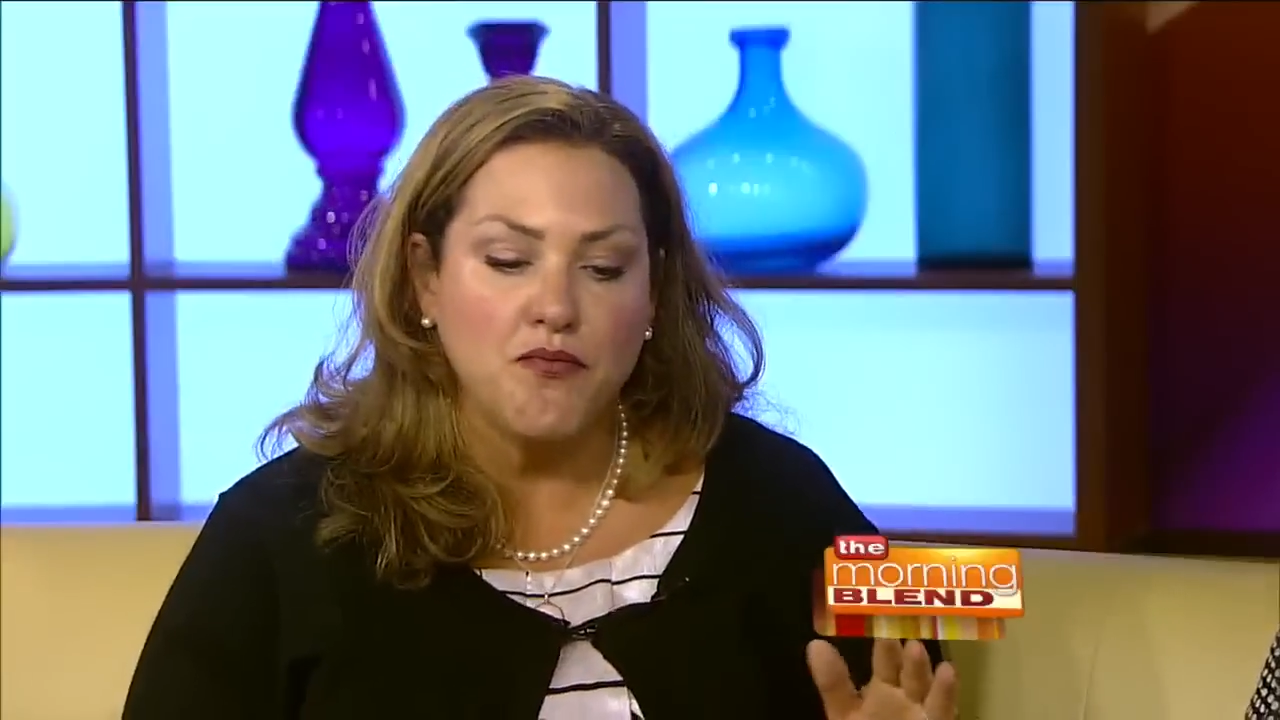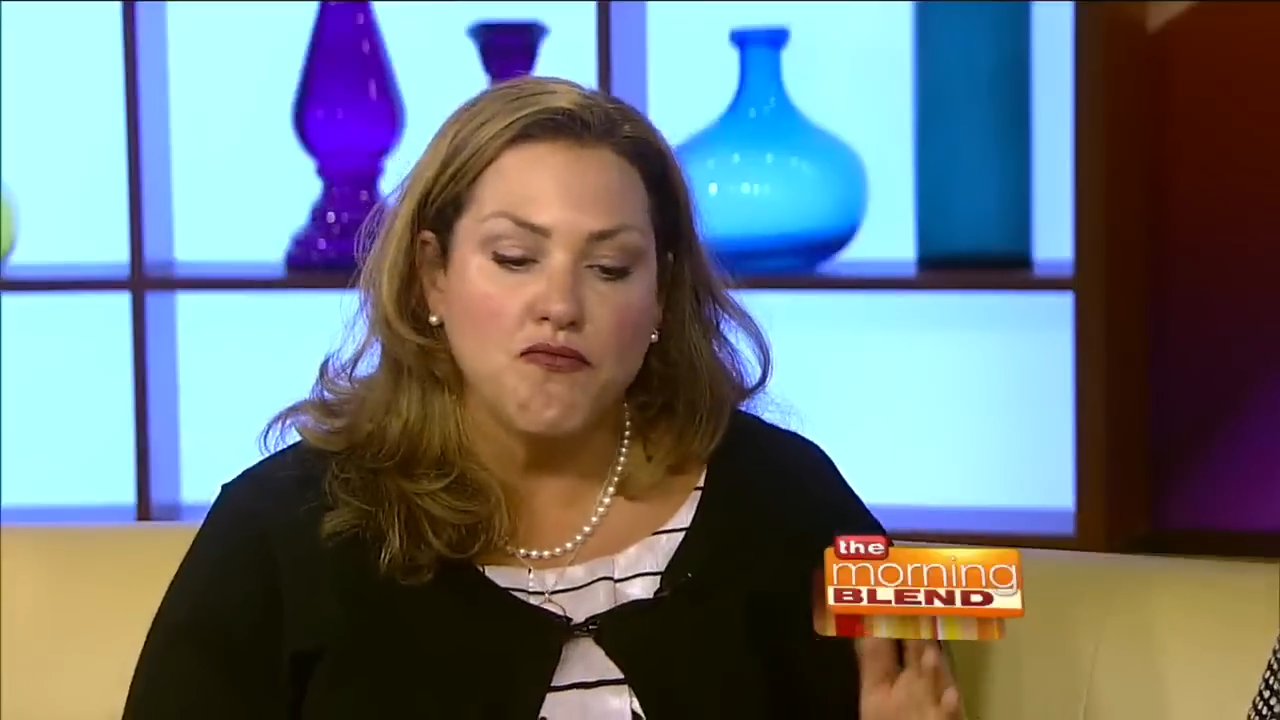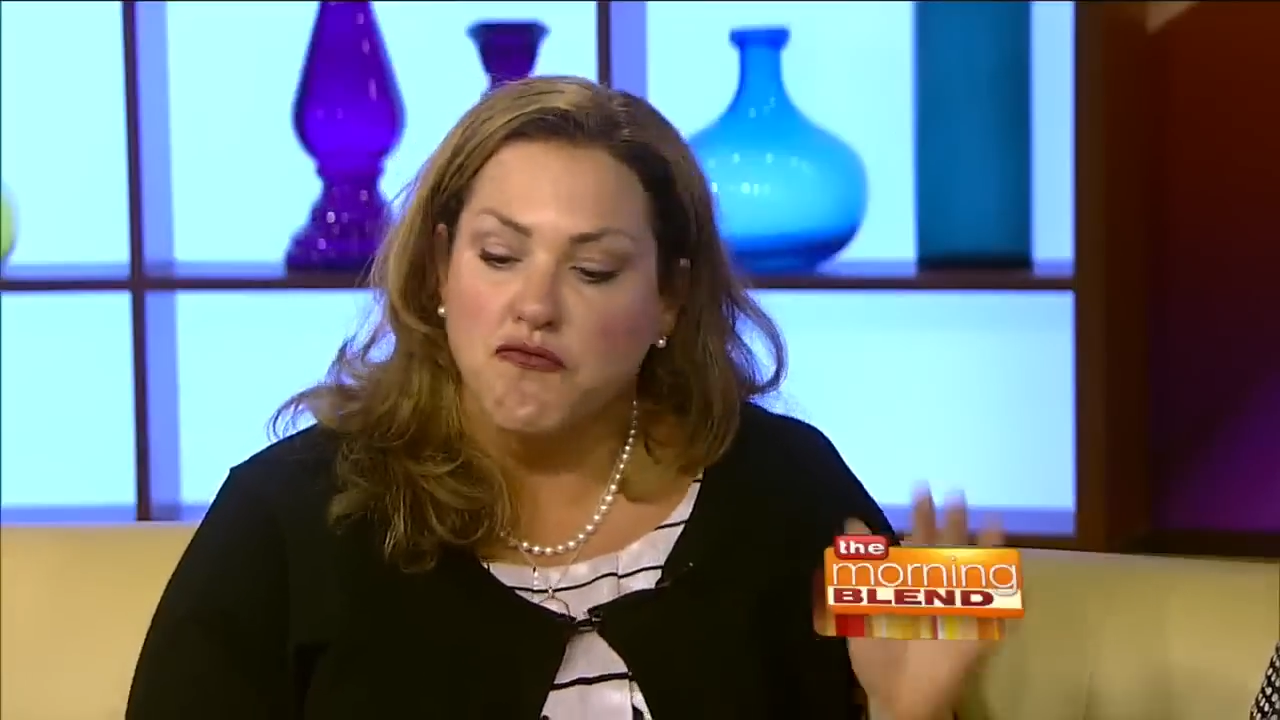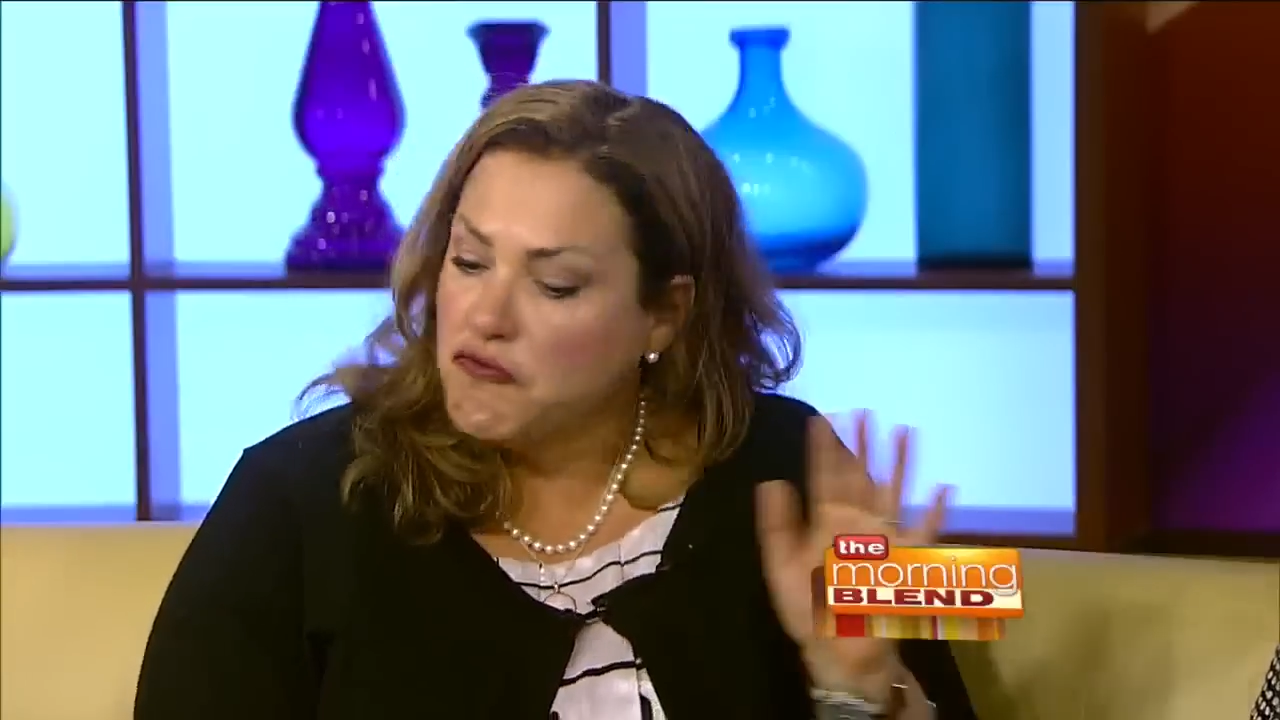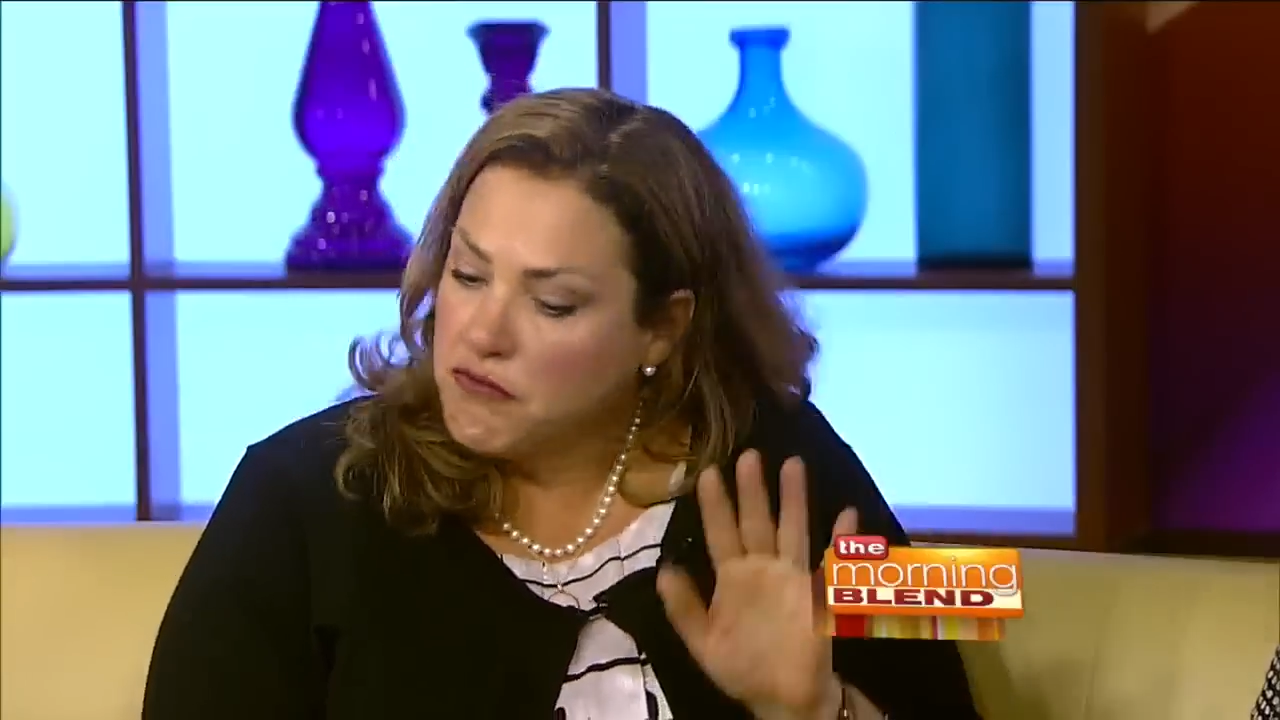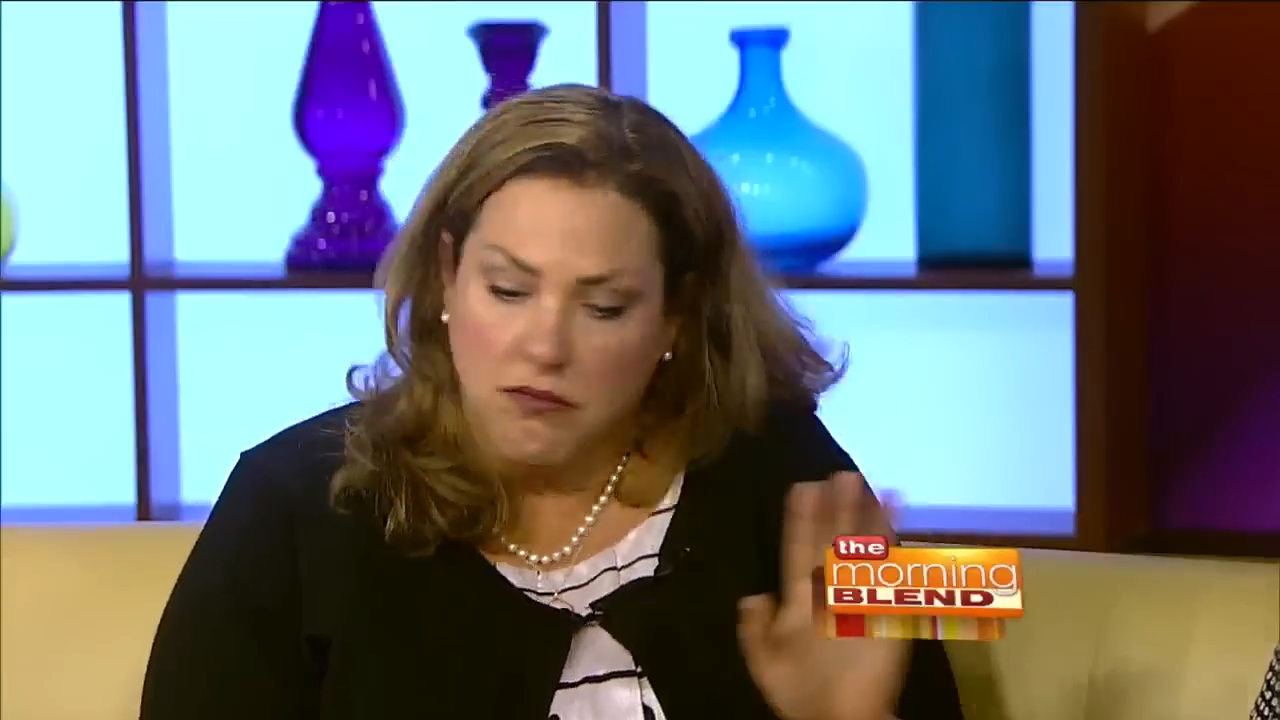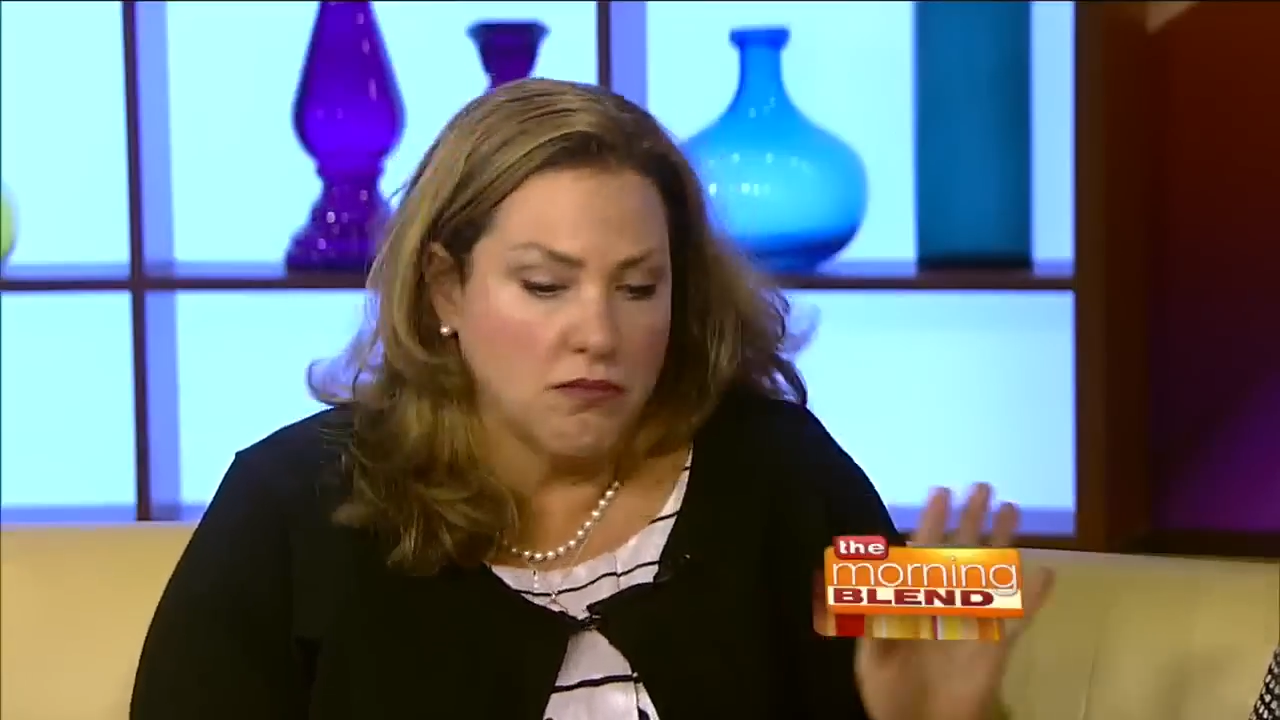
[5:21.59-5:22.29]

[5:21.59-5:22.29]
Um,